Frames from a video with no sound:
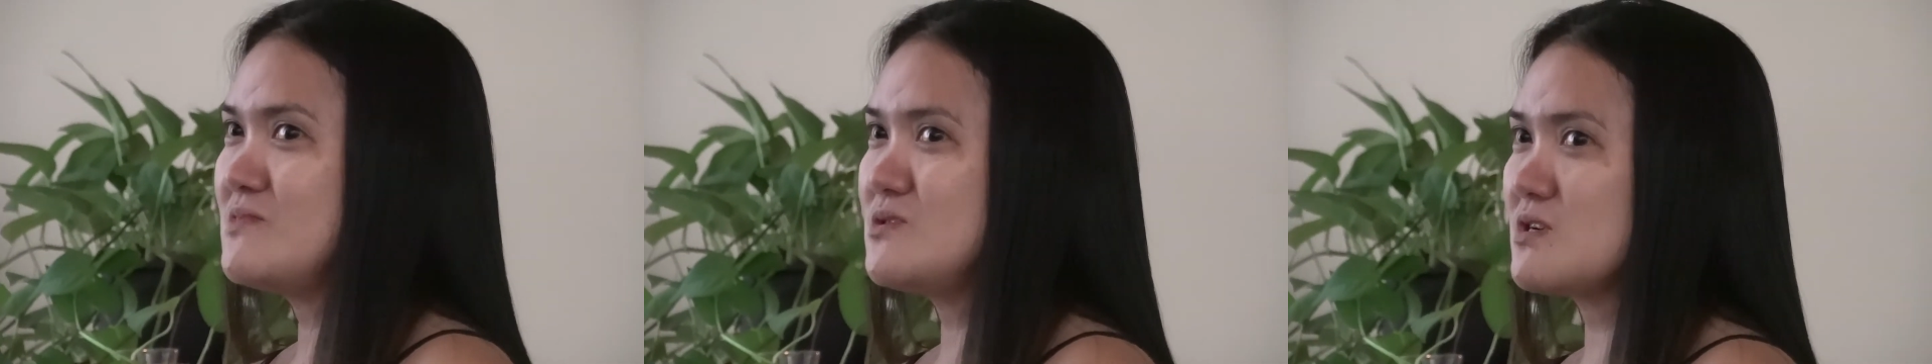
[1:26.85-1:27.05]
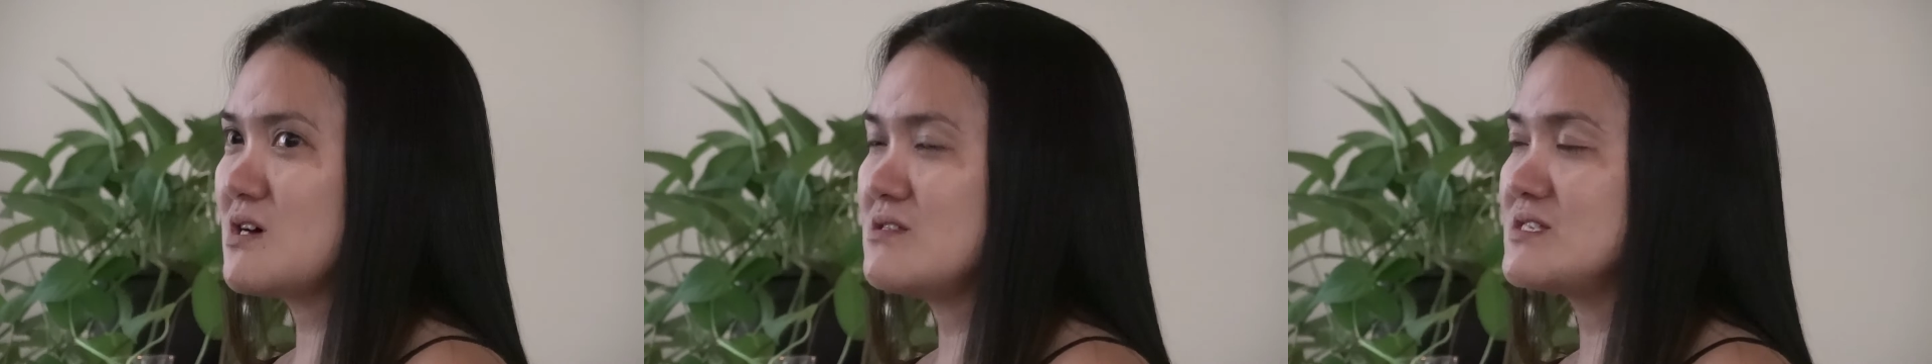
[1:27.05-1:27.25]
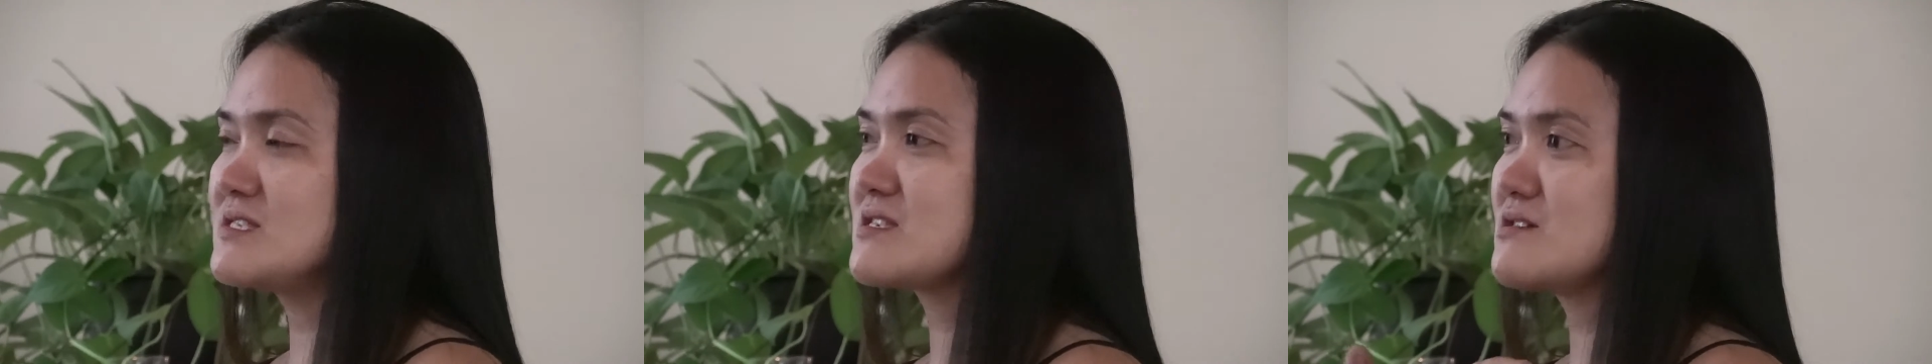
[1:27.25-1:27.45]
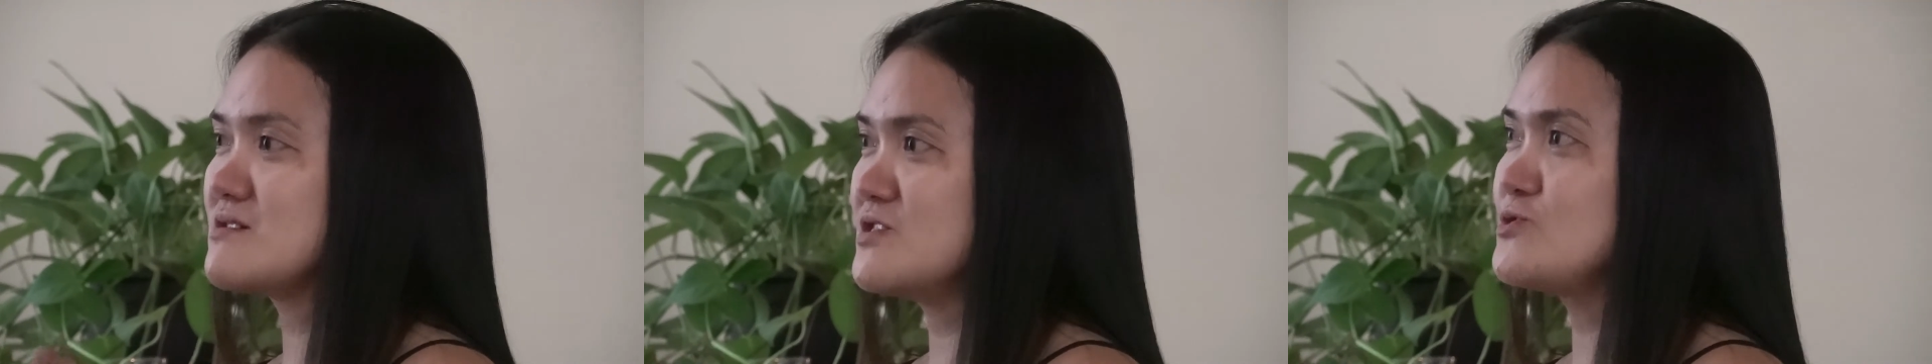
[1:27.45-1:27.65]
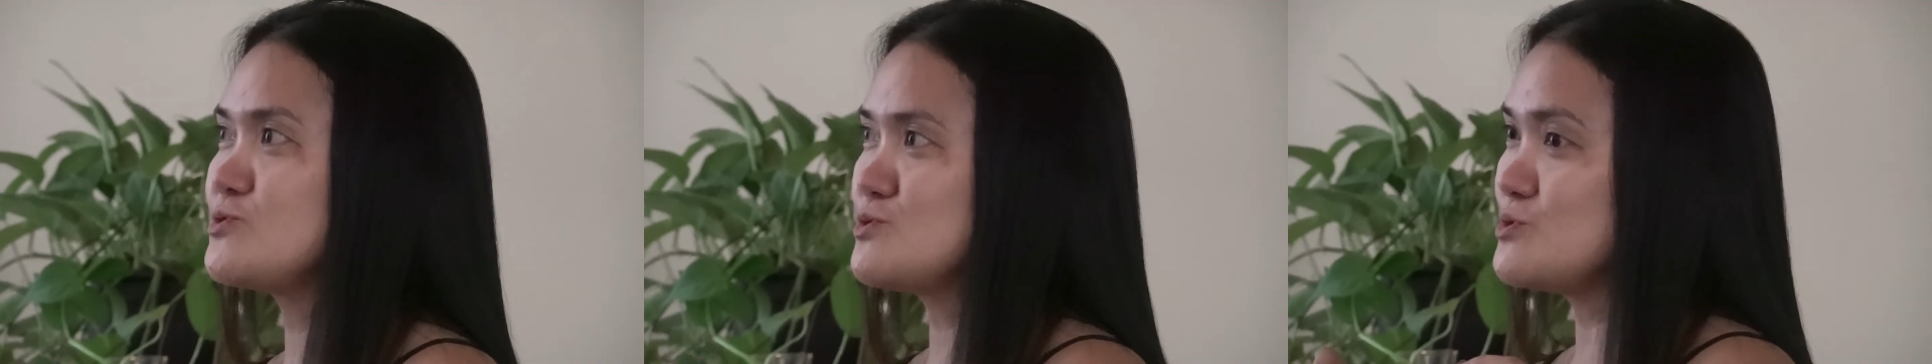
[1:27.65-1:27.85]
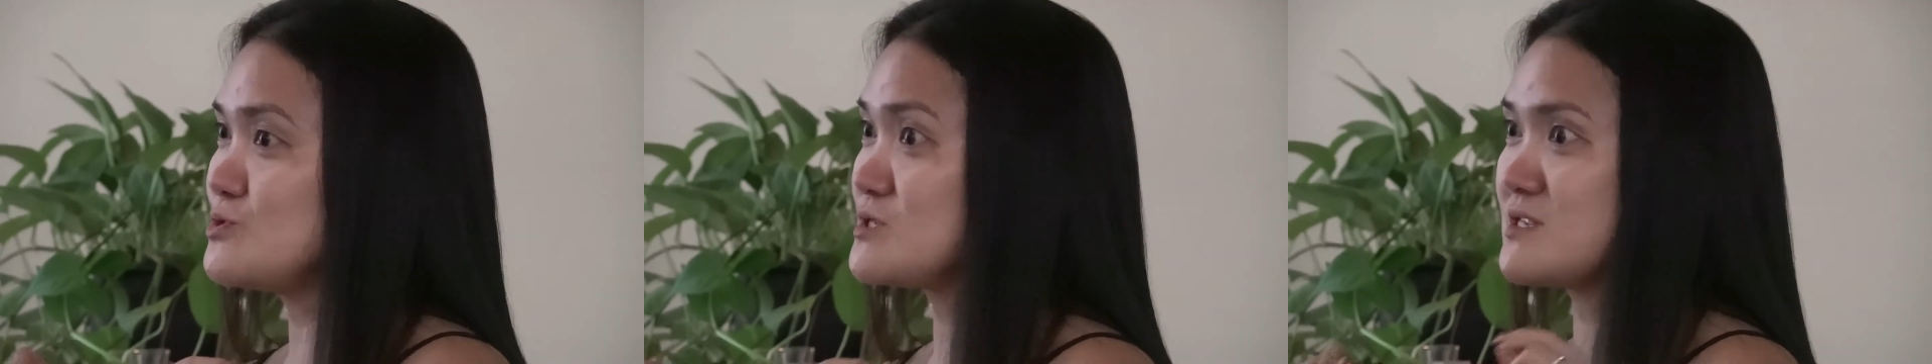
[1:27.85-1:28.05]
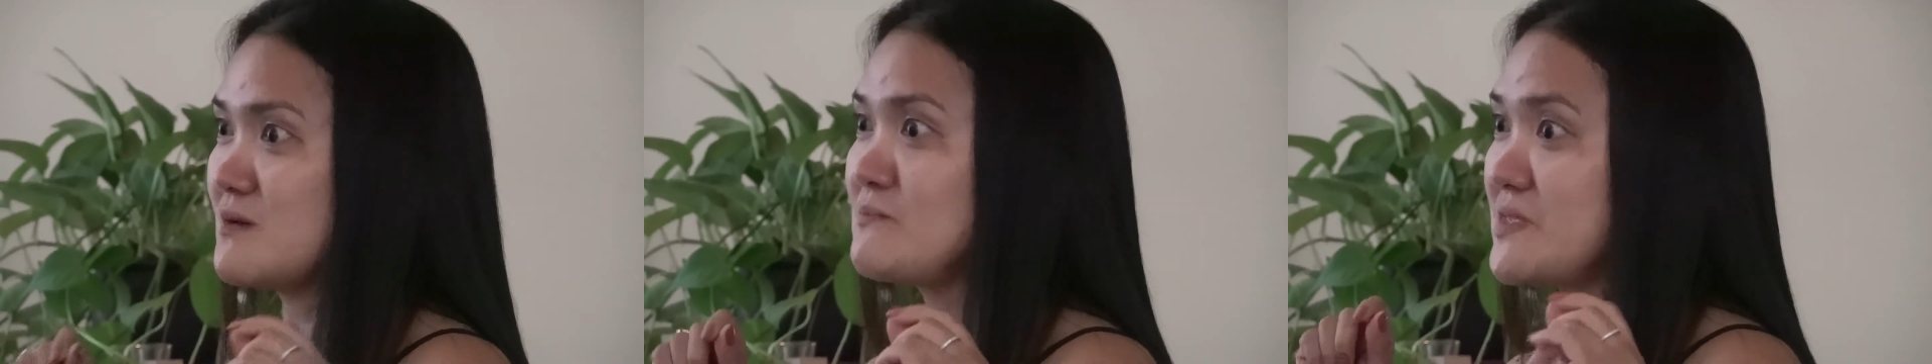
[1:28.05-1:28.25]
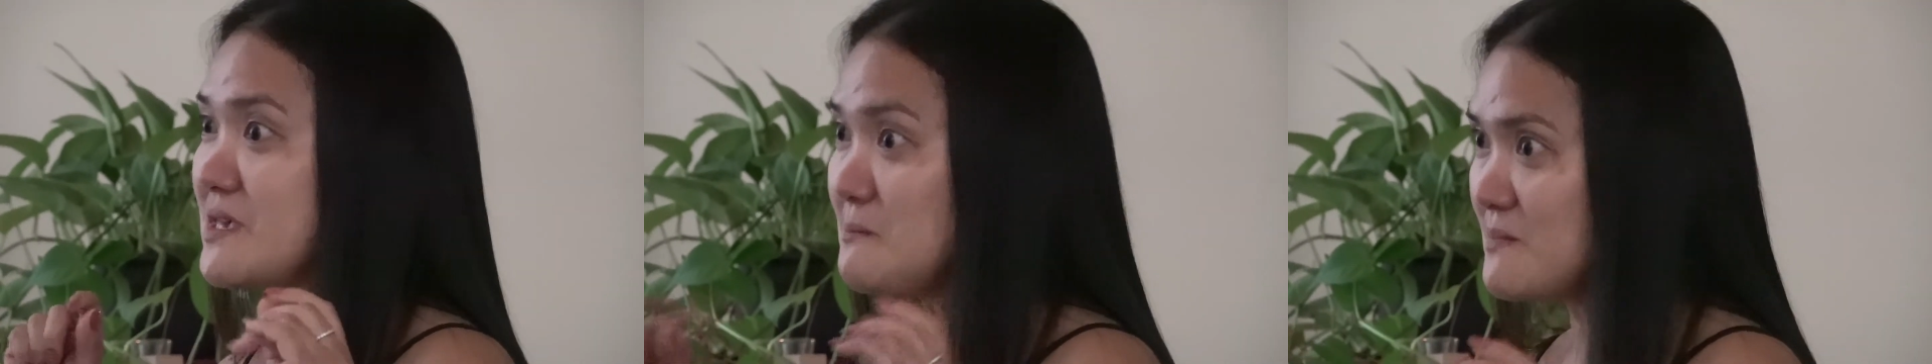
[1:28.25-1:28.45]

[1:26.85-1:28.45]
you can scared to do something